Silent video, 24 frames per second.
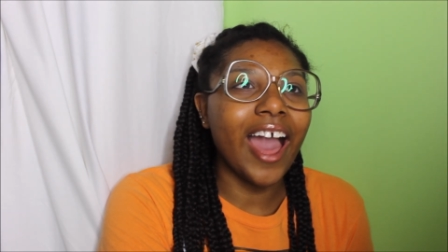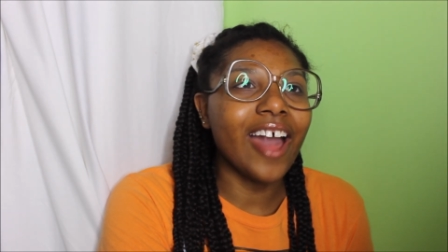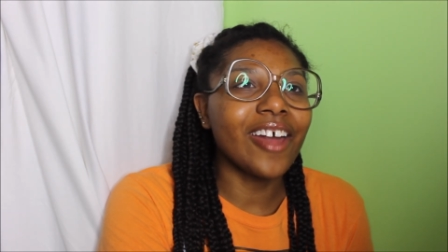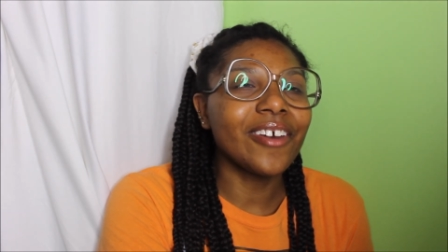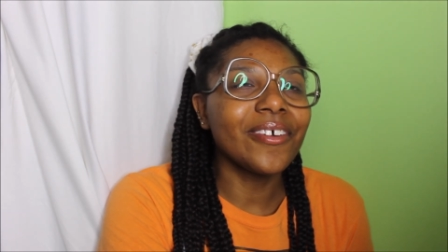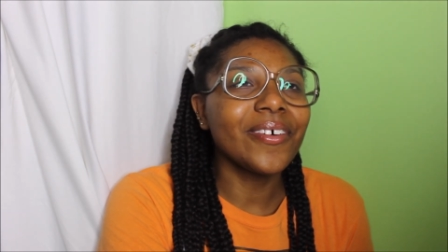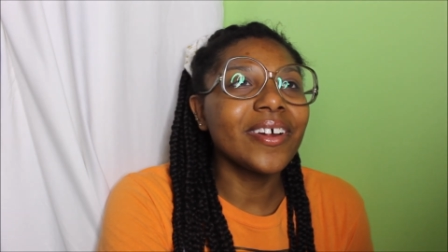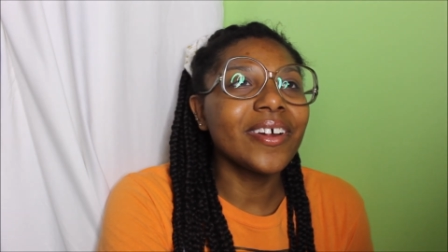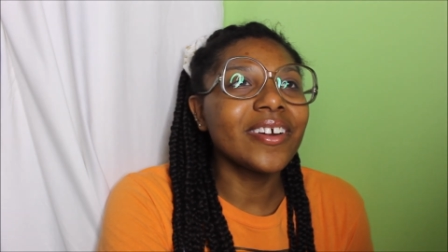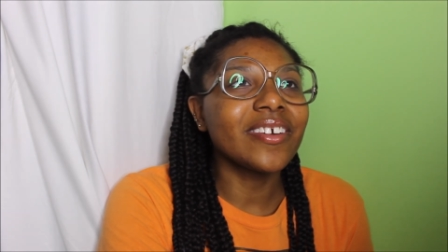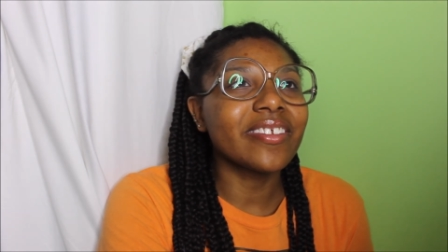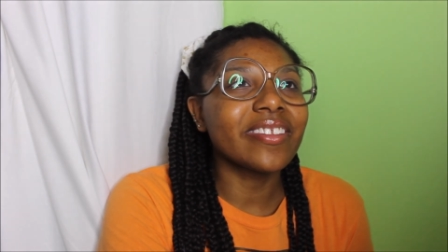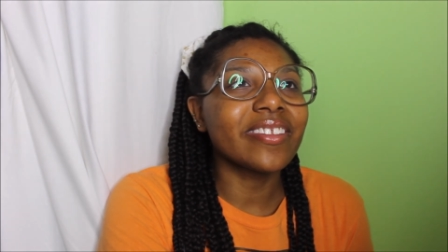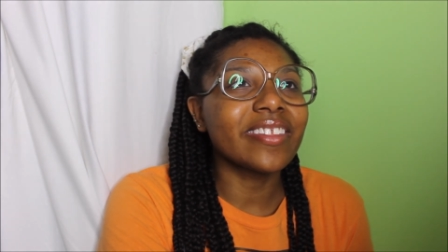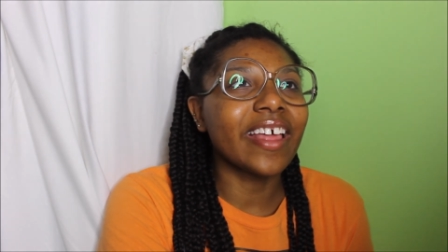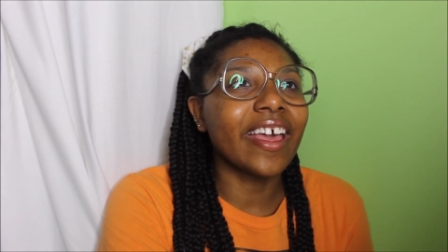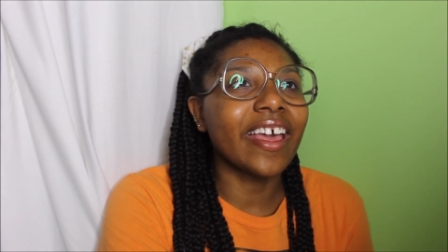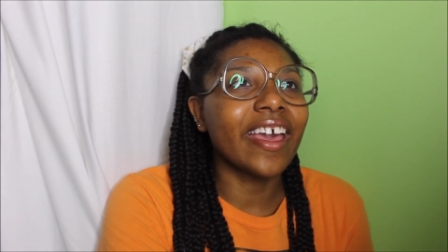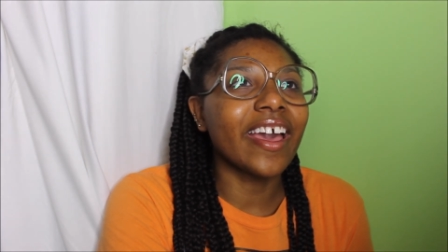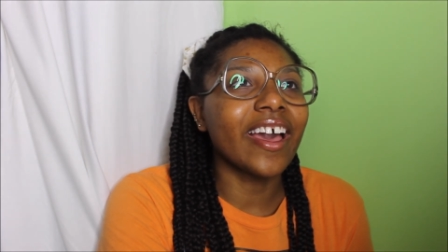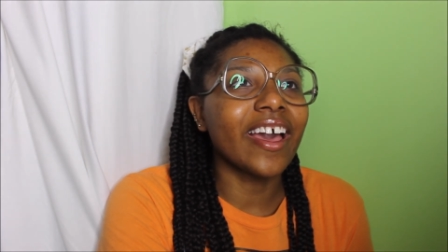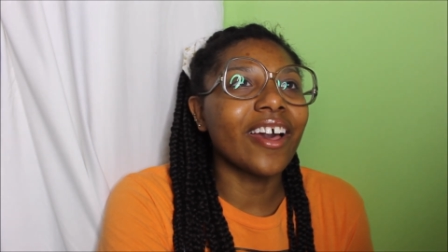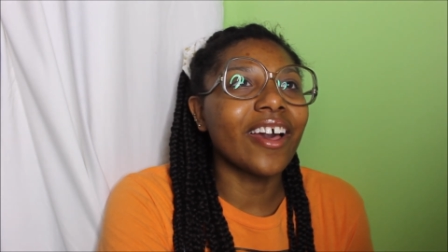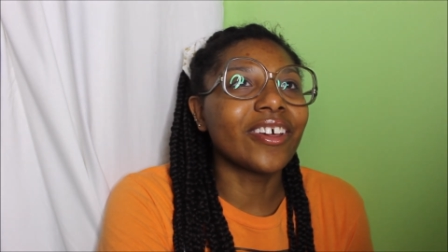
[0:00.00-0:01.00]
I don't
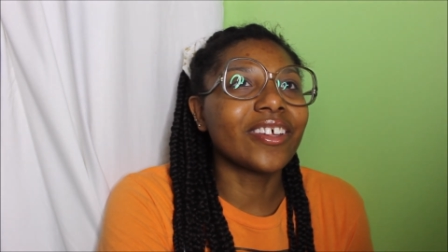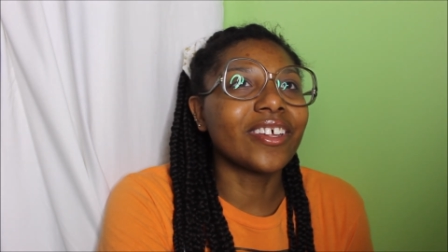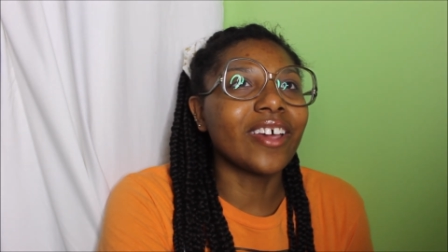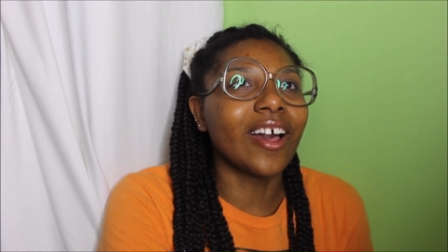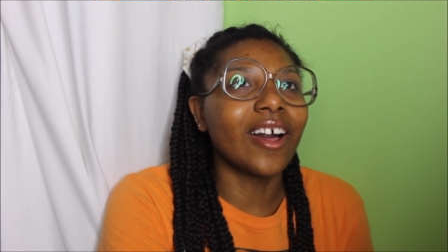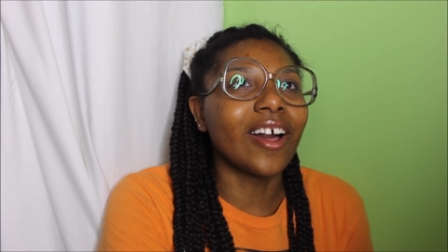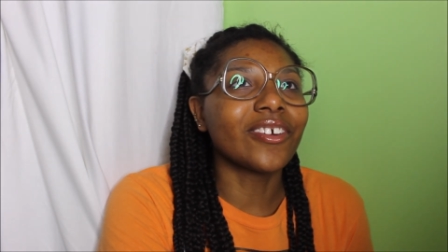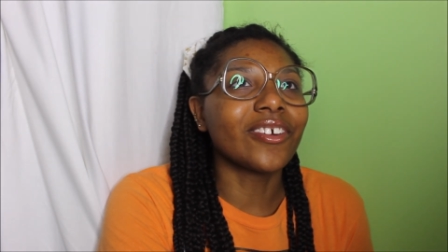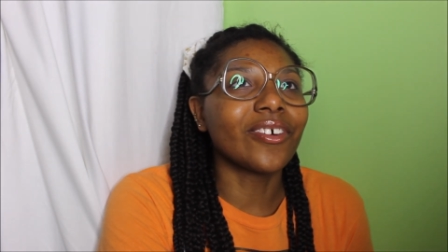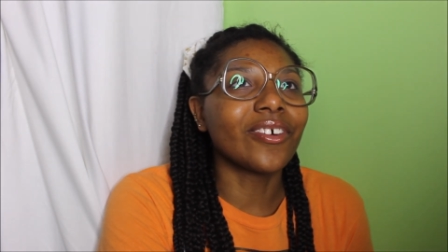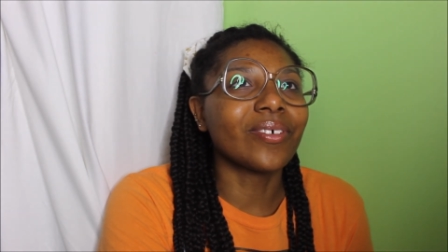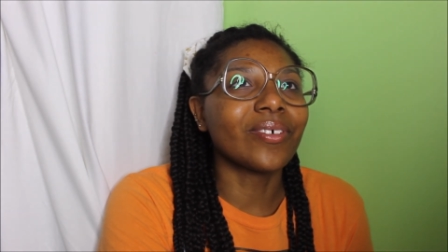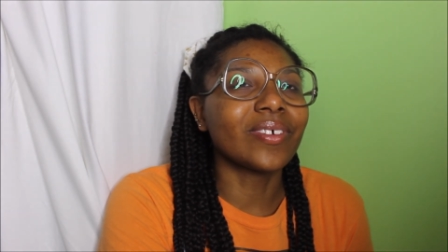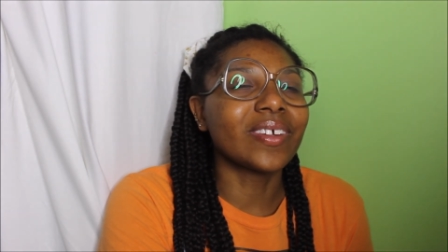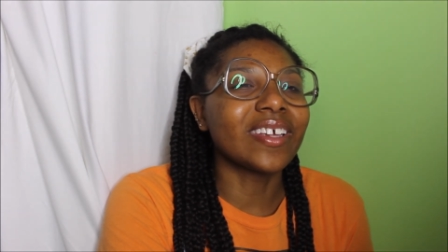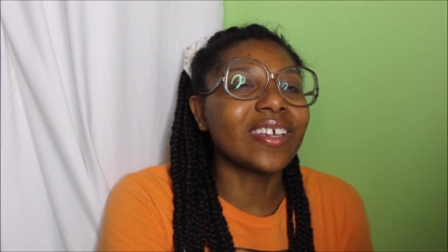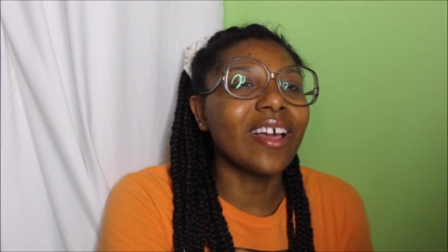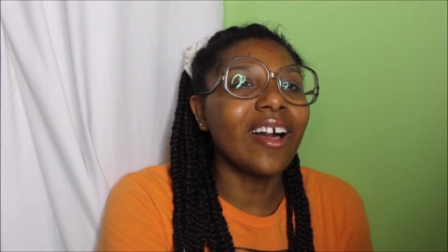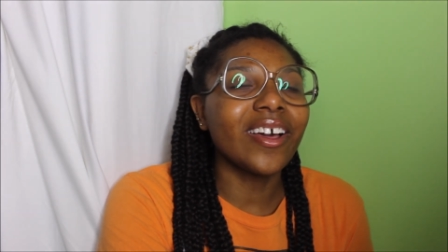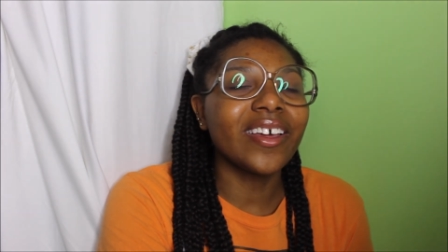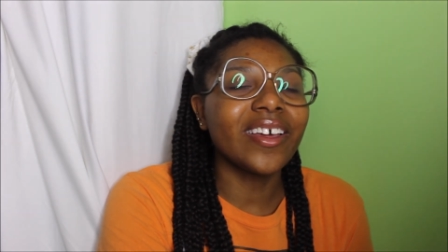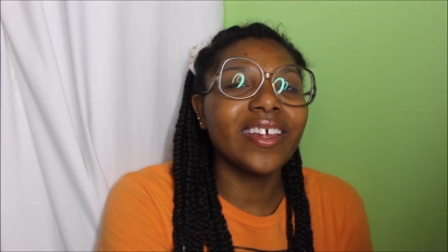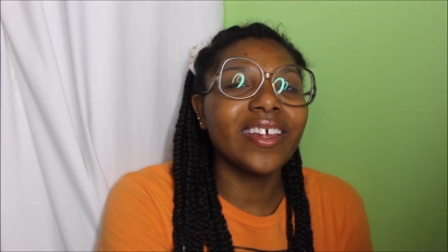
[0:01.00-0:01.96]
understand how y'all don't y'all